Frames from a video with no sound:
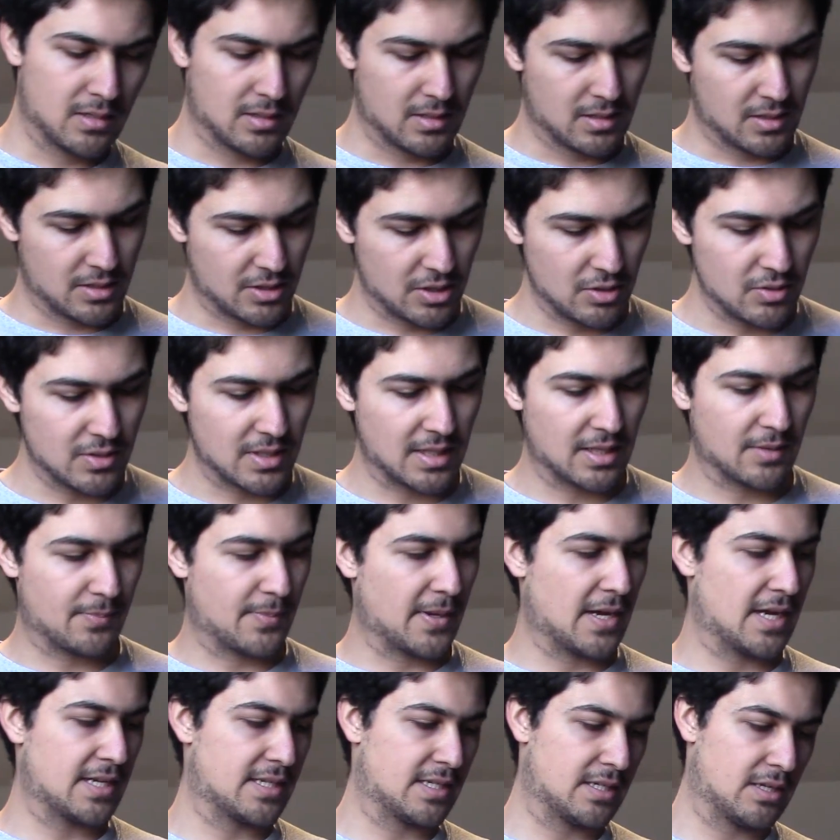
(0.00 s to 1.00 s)
It's usually the
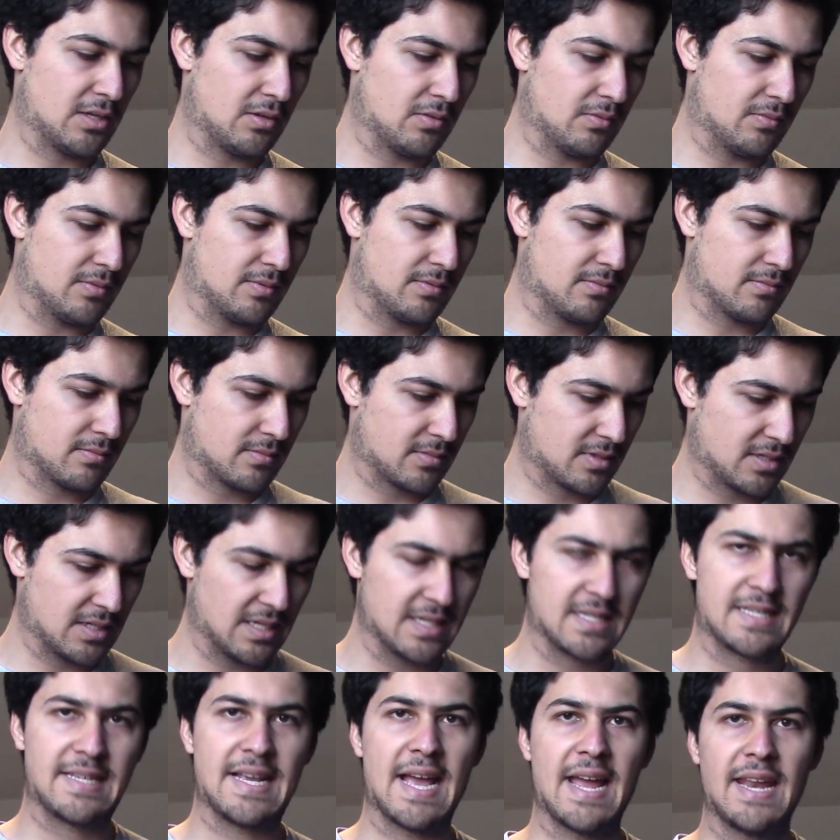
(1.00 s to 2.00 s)
person who
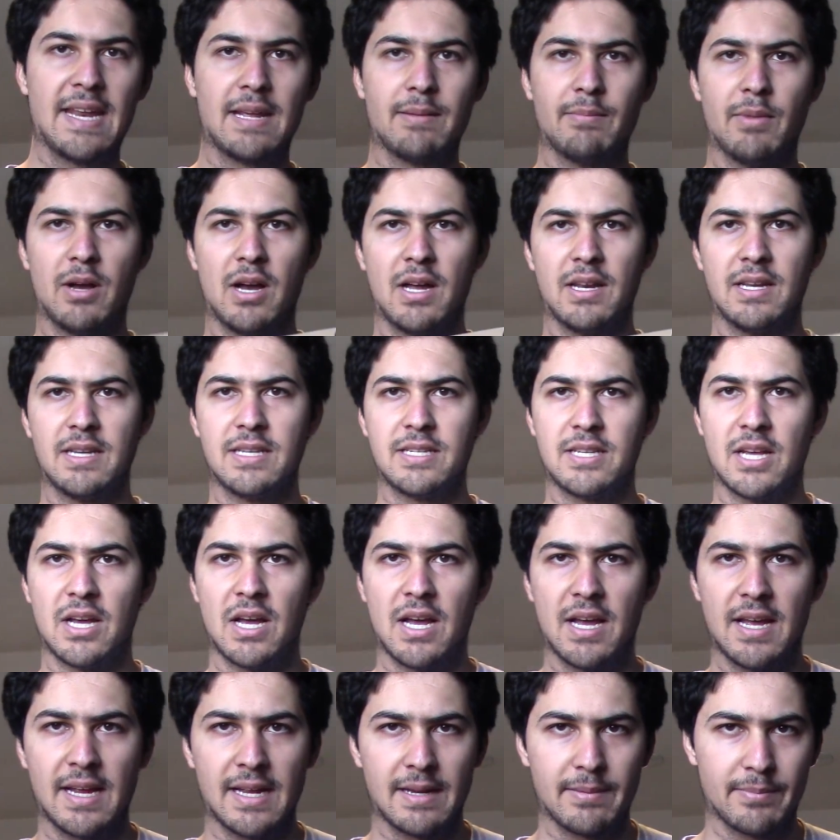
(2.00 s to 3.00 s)
is getting murdered is
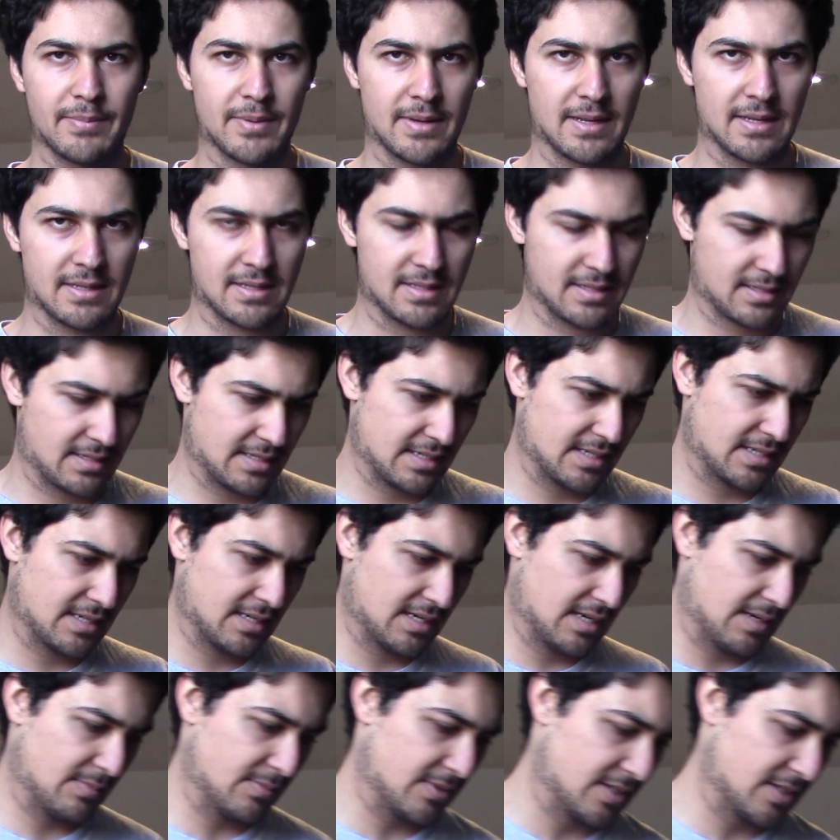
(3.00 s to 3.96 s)
hurting, but this time